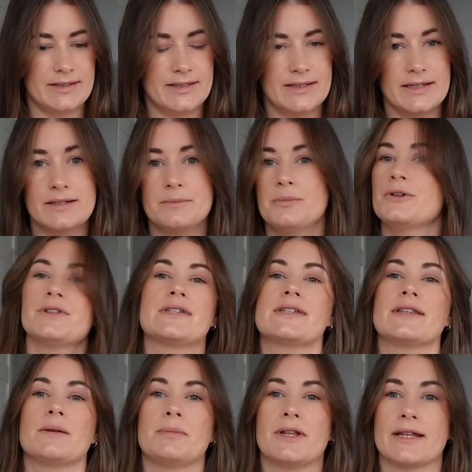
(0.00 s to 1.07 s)
didn't put this
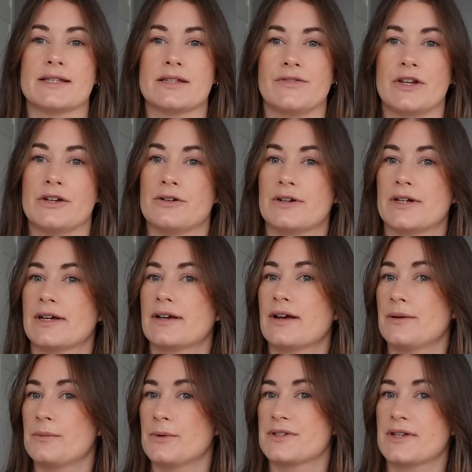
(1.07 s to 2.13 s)
in the plans video and
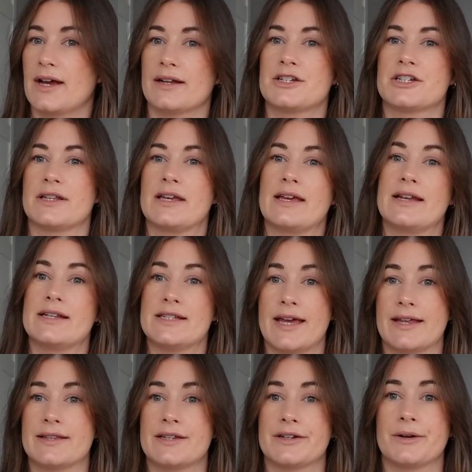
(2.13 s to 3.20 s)
I wasn't actually
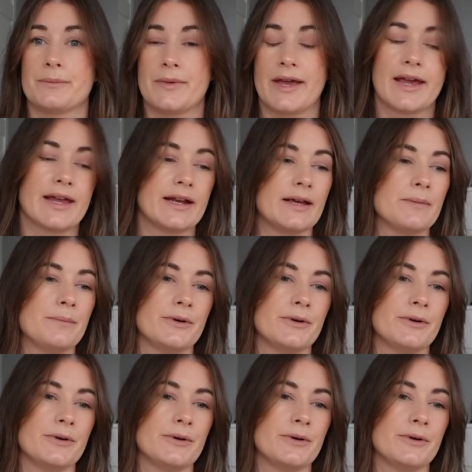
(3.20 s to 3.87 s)
intending on making it,